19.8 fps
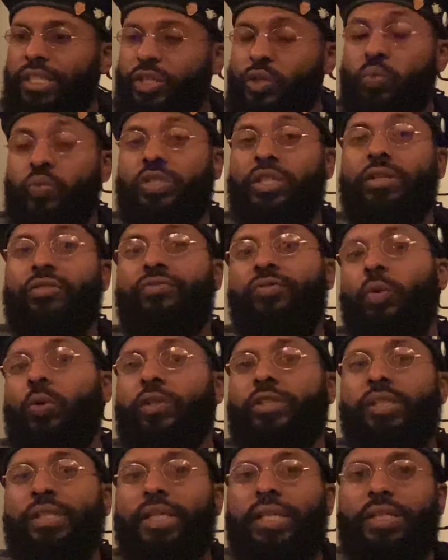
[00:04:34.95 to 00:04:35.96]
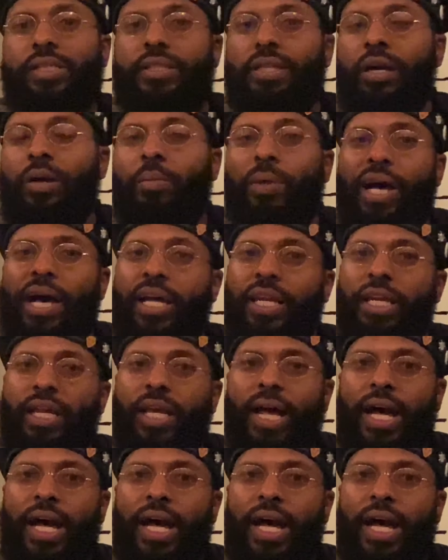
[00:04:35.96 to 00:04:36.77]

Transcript: using force against our body,